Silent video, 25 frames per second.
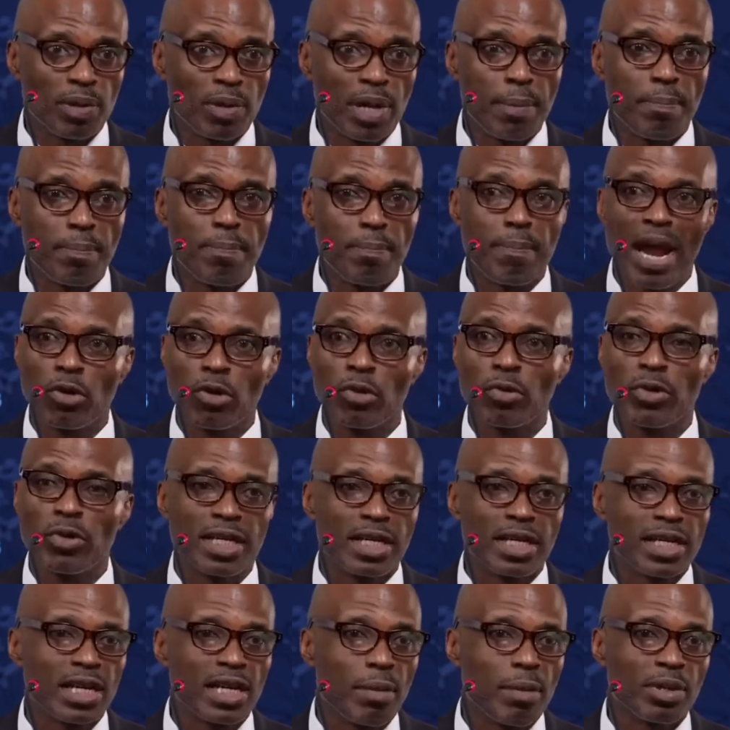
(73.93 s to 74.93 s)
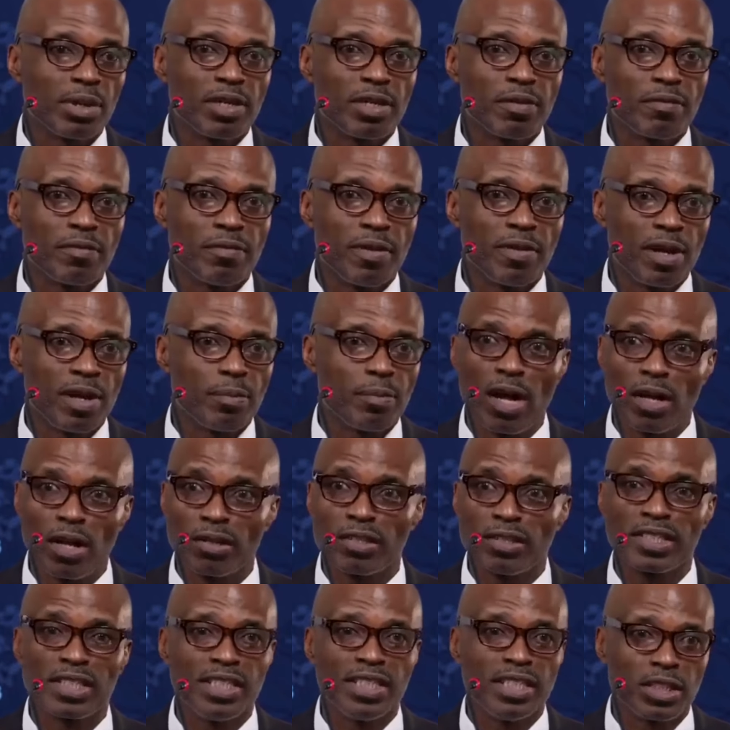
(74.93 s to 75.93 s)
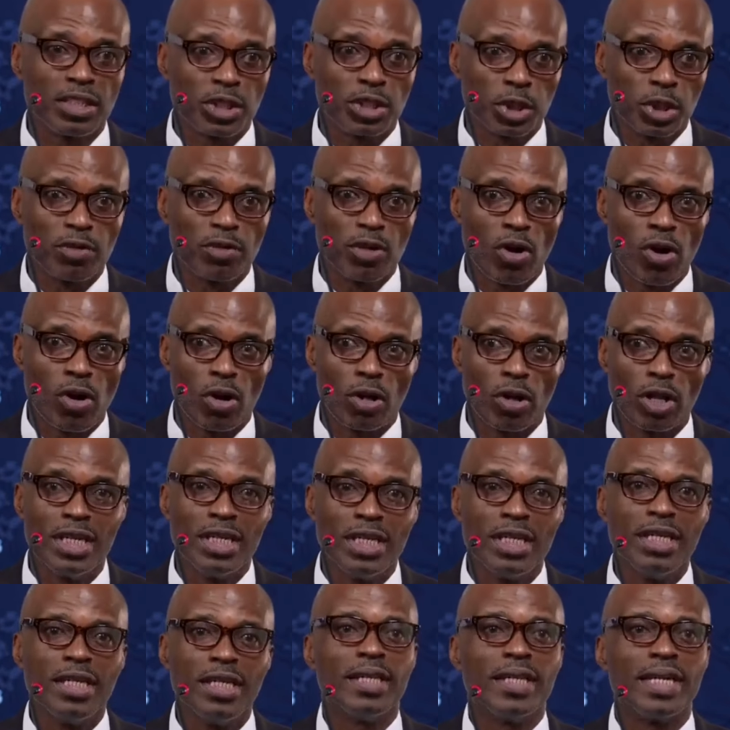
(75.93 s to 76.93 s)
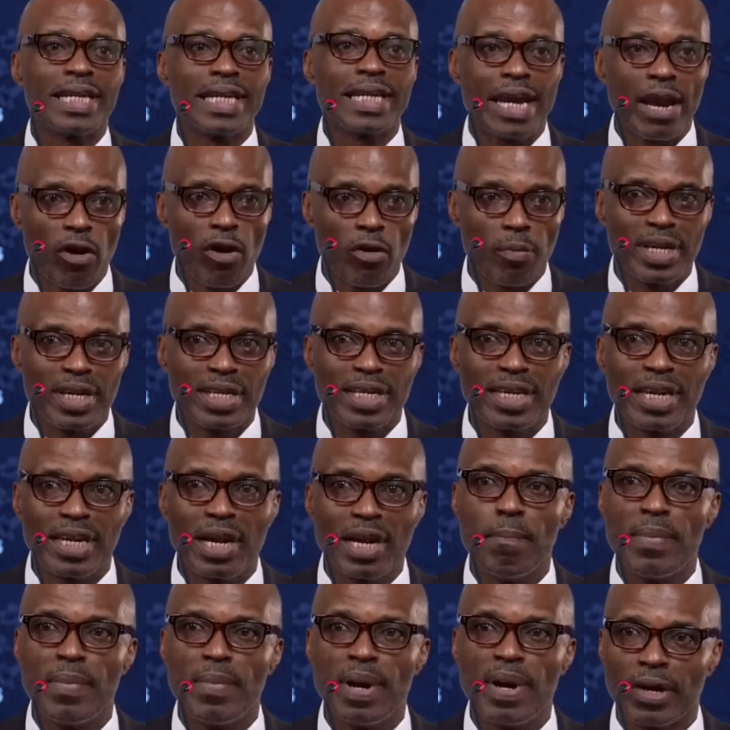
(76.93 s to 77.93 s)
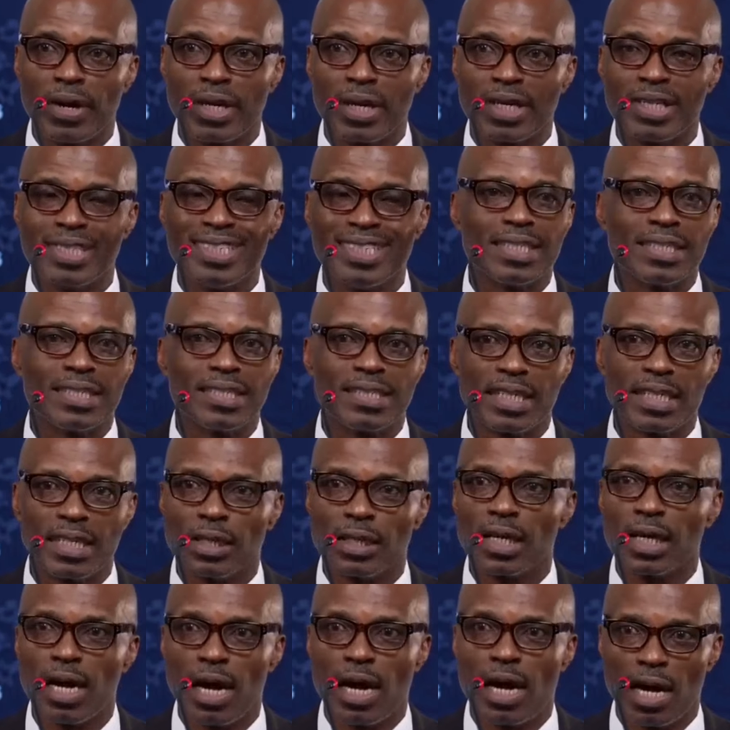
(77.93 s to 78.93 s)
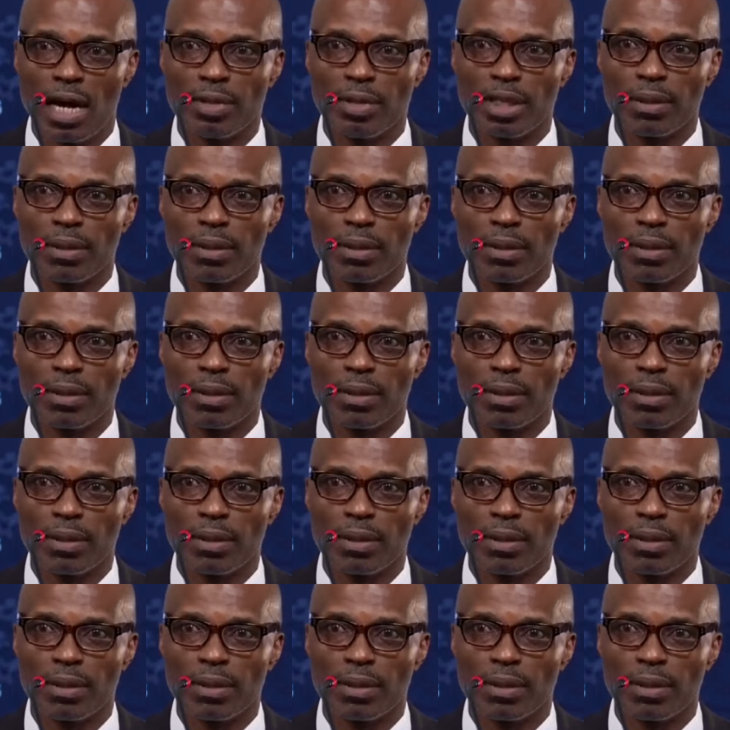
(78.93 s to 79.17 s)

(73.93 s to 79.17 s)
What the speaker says: a macroeconomic development policy initiative called the Caribbean America's Single Economy.